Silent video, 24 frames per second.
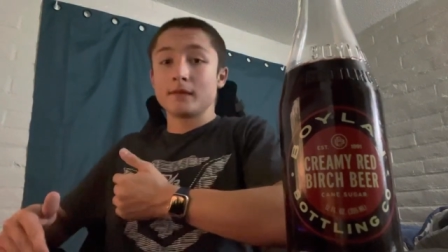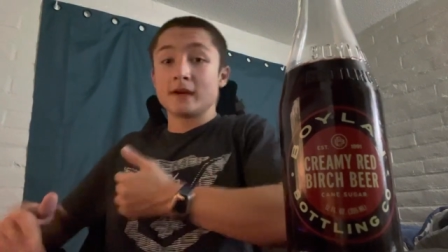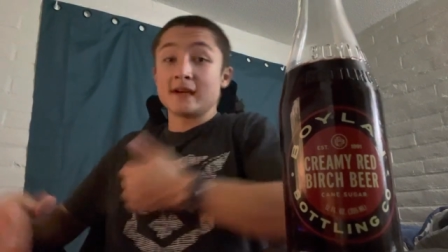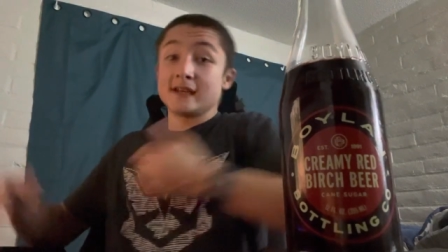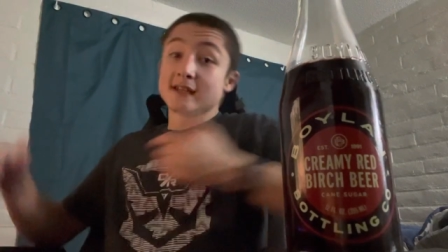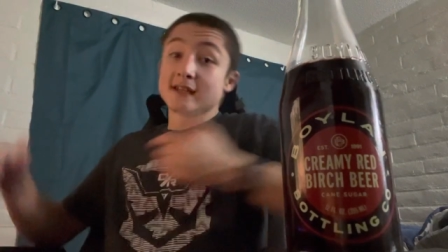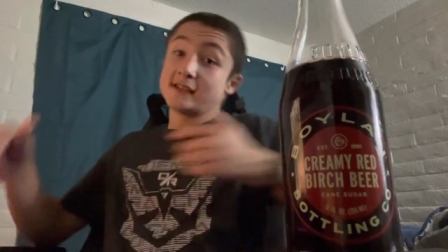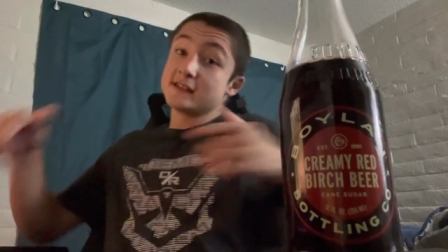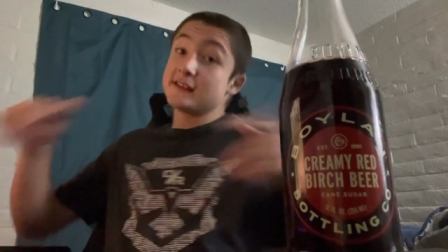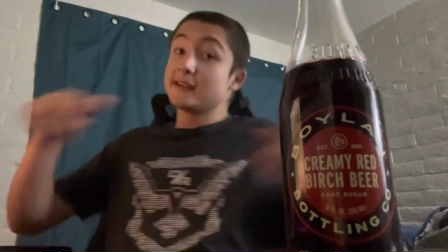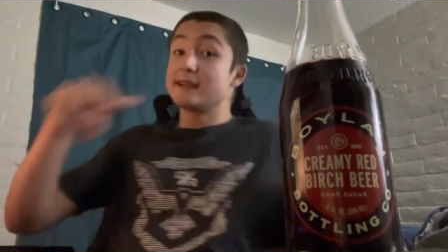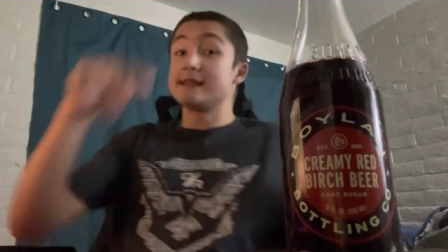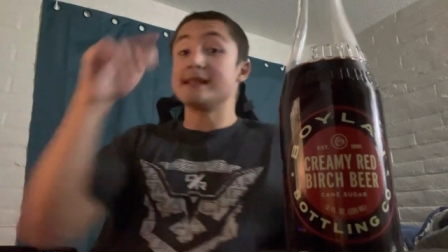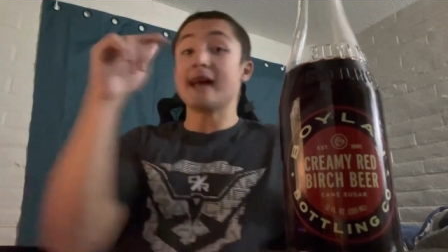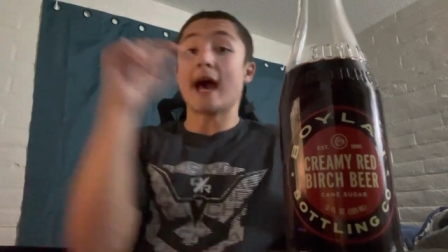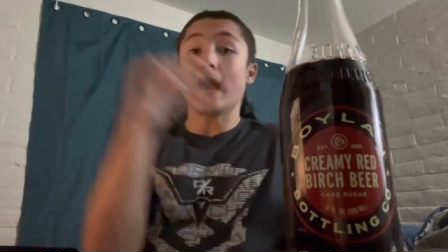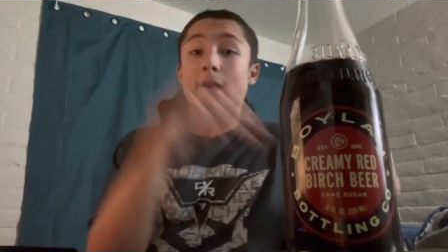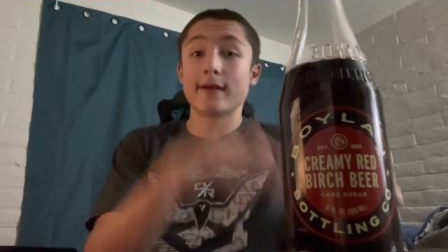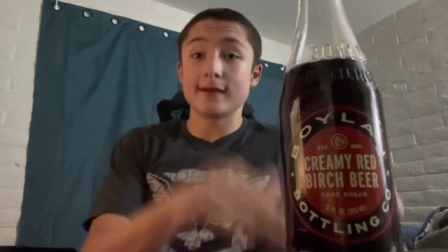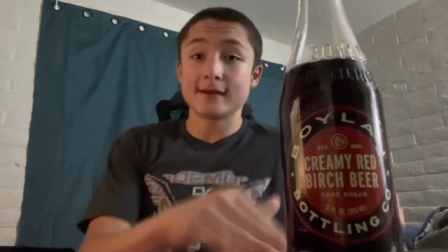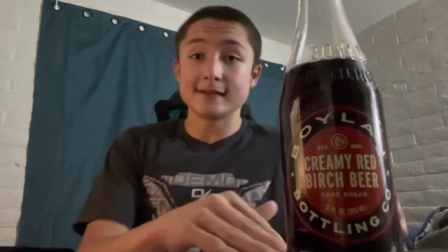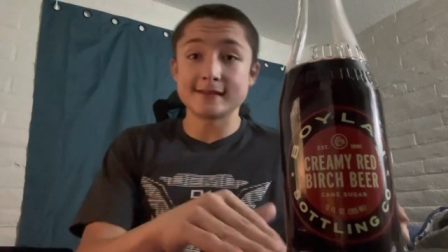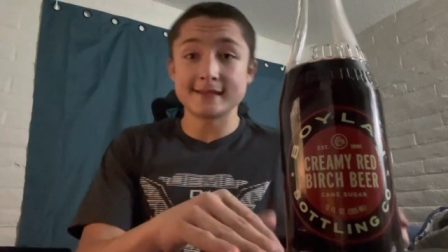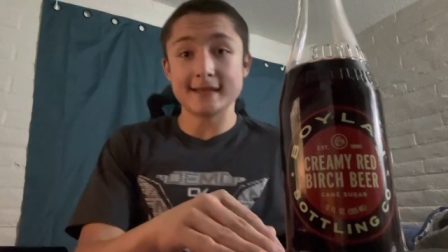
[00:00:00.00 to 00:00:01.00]
This is
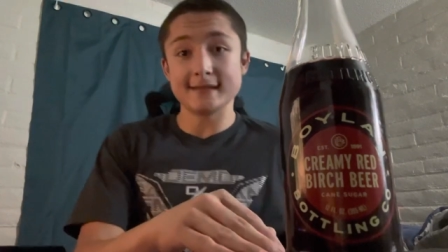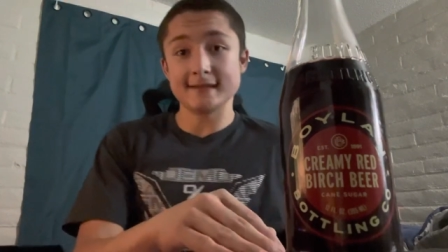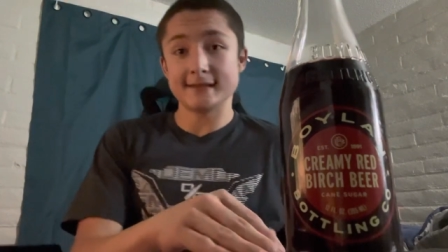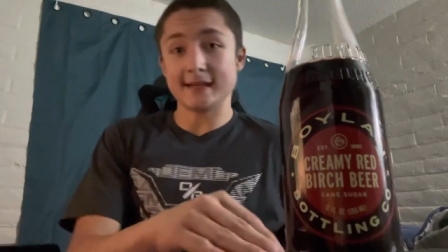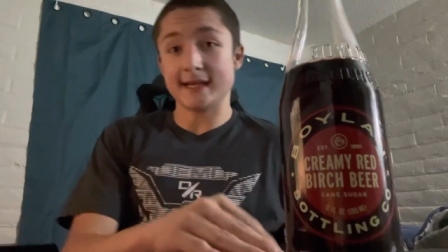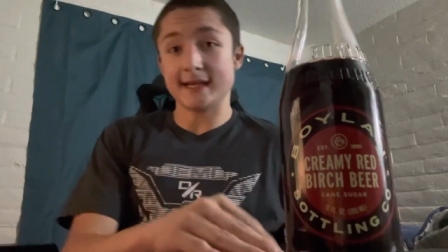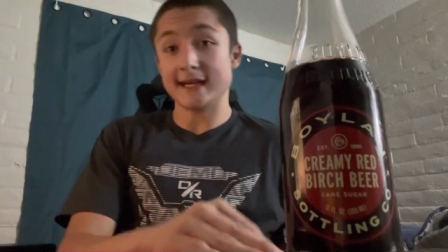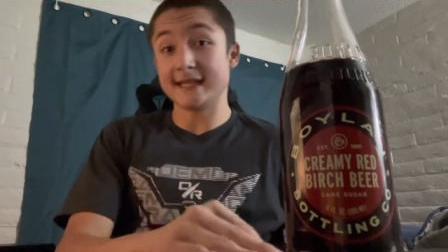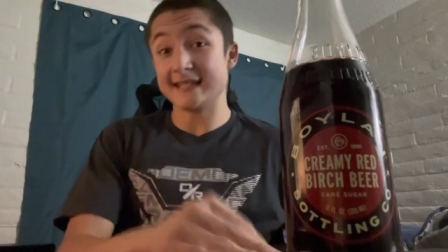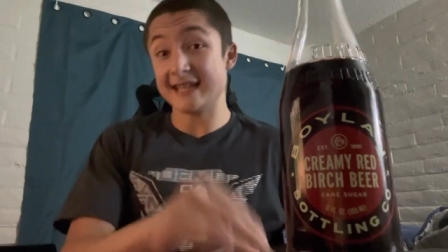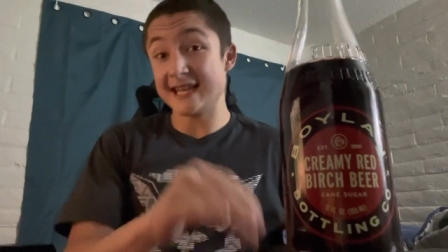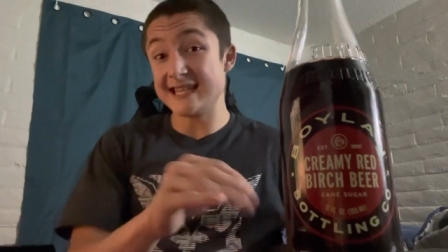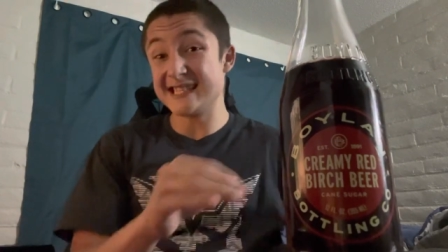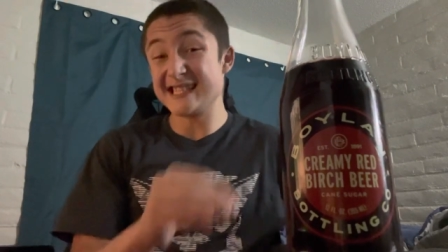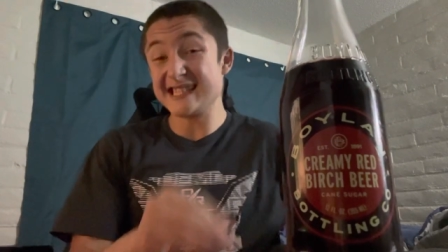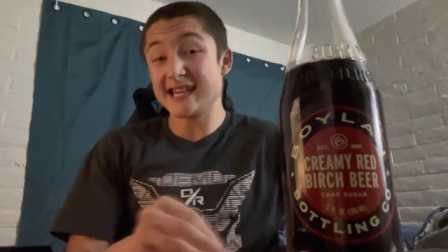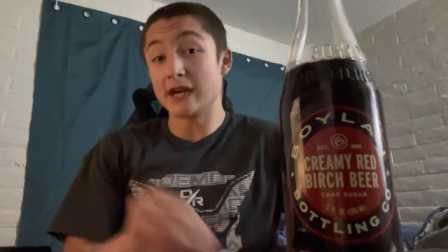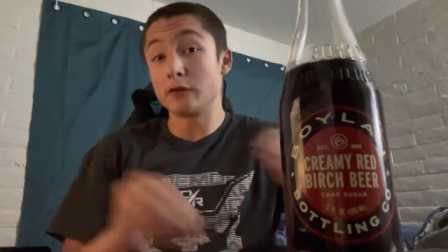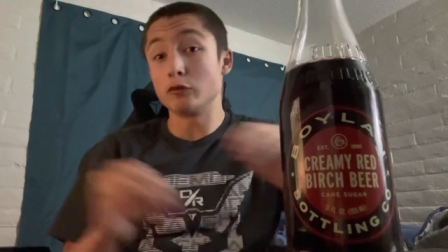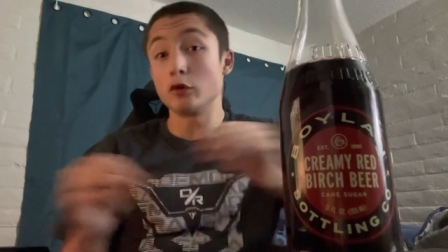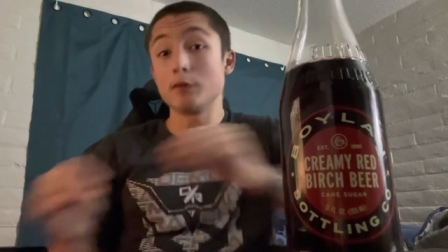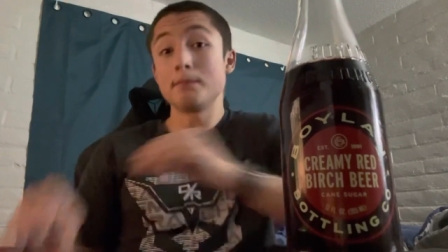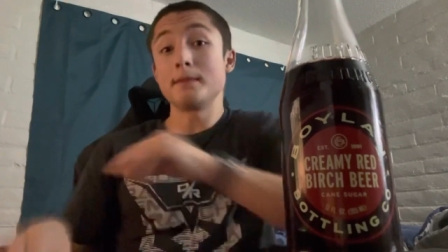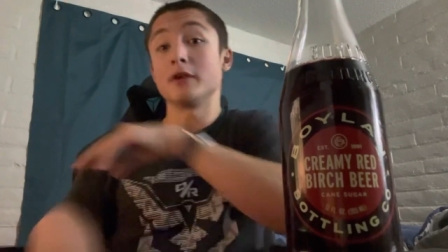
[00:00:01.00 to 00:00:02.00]
exactly what this tastes like. It tastes like a
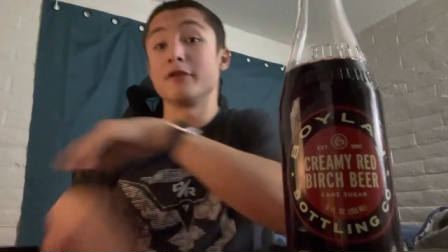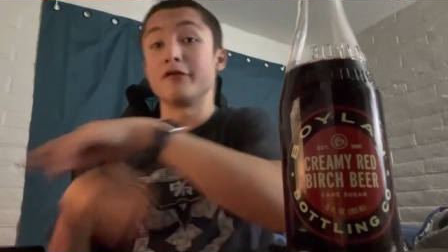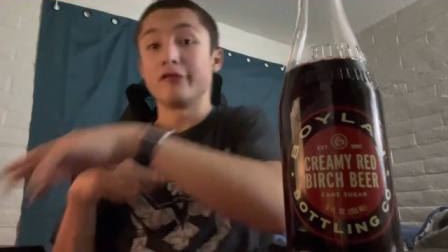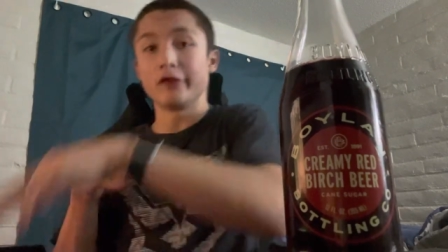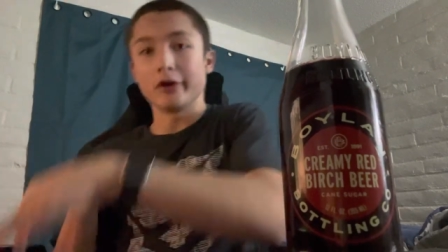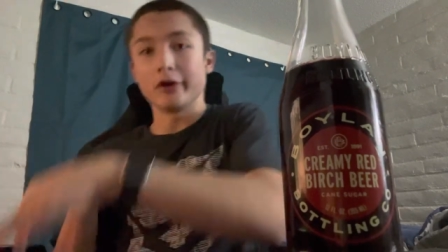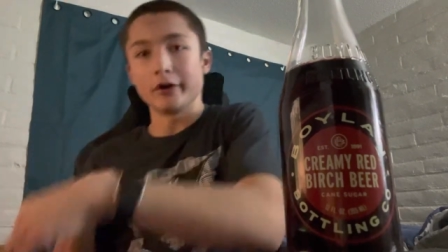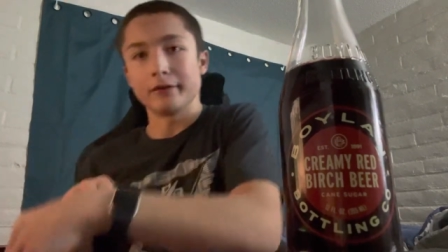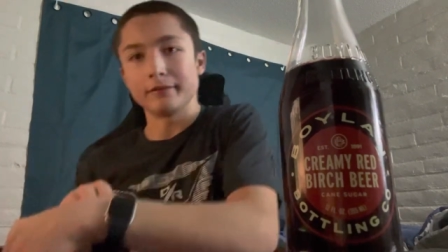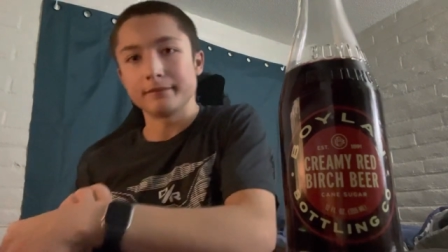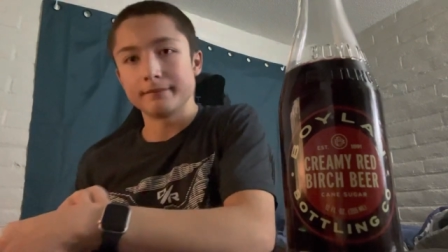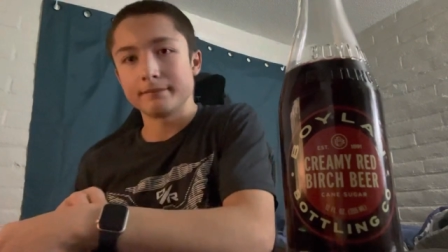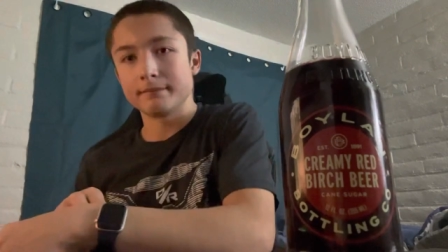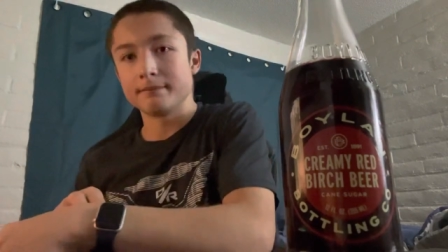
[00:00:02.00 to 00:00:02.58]
root beer float,